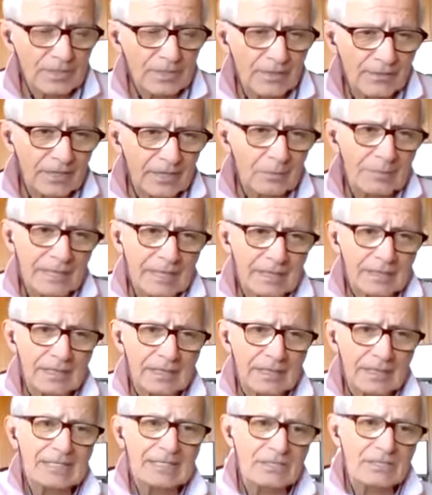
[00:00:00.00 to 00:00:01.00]
Think about it.
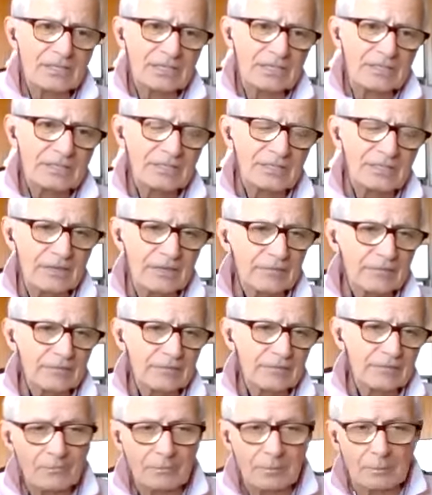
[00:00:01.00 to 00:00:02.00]
1967,
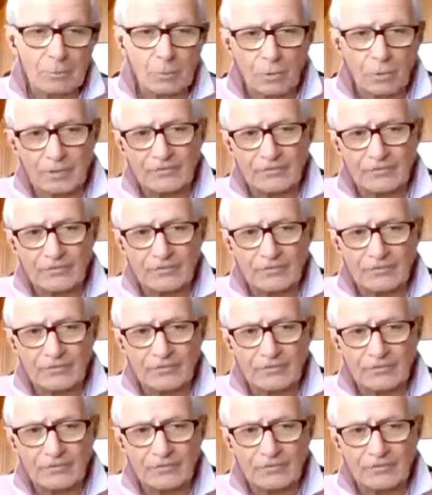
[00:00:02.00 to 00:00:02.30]
come from a poor